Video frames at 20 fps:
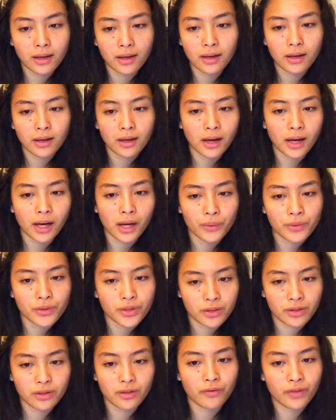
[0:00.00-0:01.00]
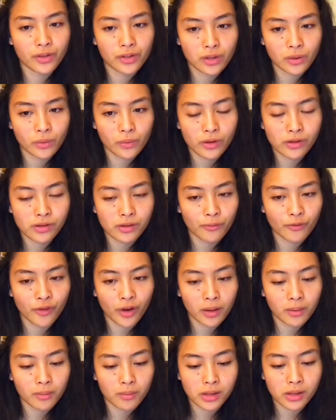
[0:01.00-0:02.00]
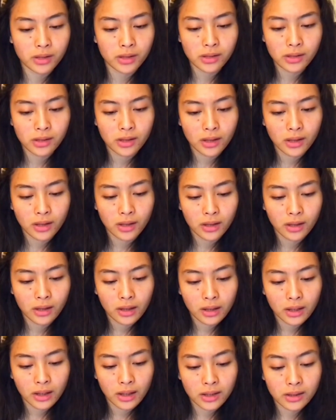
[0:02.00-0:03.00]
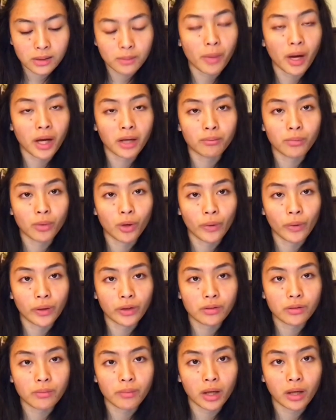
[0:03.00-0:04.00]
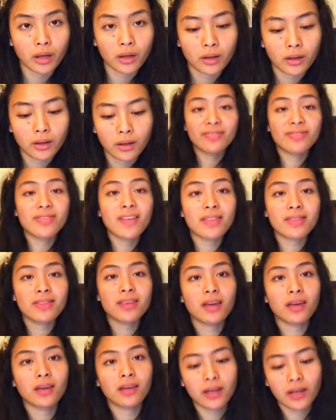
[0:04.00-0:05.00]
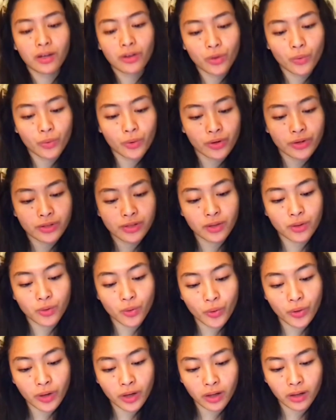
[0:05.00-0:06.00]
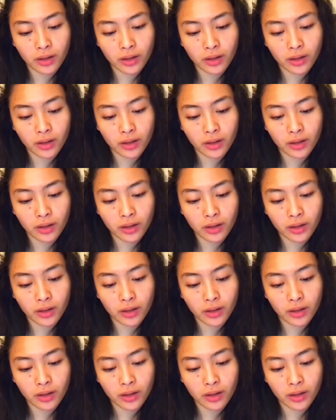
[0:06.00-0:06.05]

I was just deficient with some vitamins is mind-blowing to me. Nothing in the world is annoying